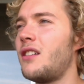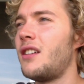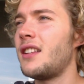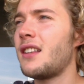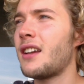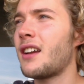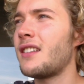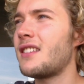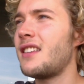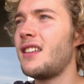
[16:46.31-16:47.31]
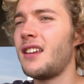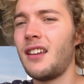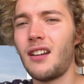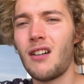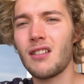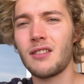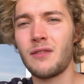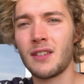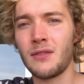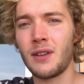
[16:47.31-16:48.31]
It's like I can see the
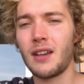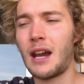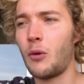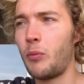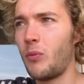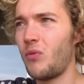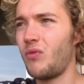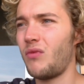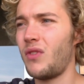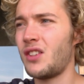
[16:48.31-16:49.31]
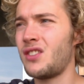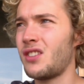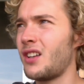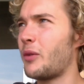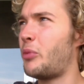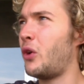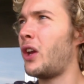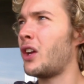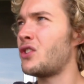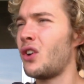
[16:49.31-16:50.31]
artifice of it. How it's just like
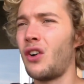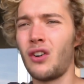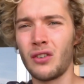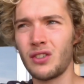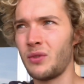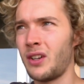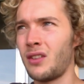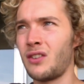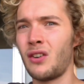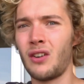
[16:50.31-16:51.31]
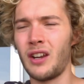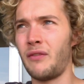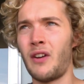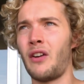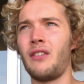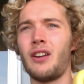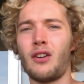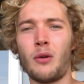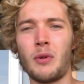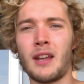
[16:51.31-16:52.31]
putting a dot onto another dot in a very, very
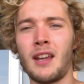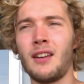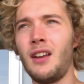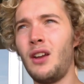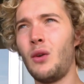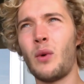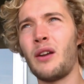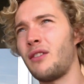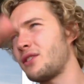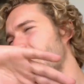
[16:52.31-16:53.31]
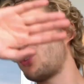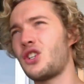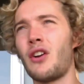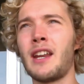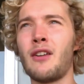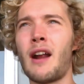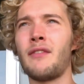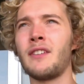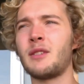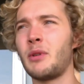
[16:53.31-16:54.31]
complicated way with lots of shiny
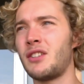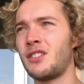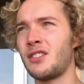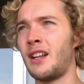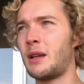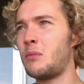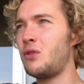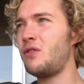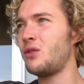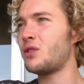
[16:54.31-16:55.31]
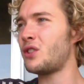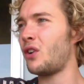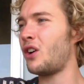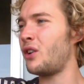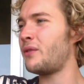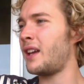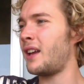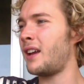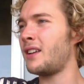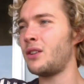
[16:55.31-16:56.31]
graphics. But it's just like, move your dot over
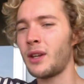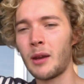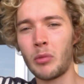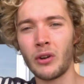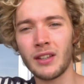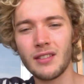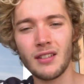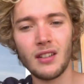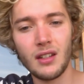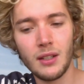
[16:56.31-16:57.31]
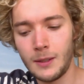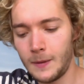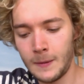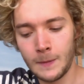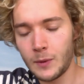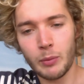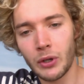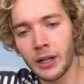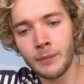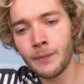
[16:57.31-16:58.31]
here and you get points. It's
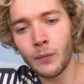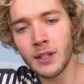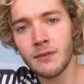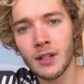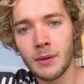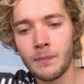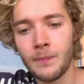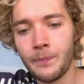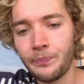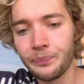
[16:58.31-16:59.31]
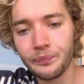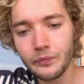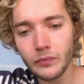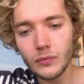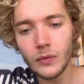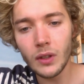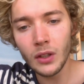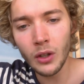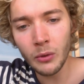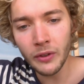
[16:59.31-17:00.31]
boring. Waste of time.
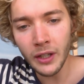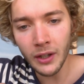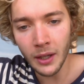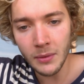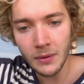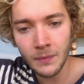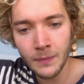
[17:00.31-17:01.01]
No more video games.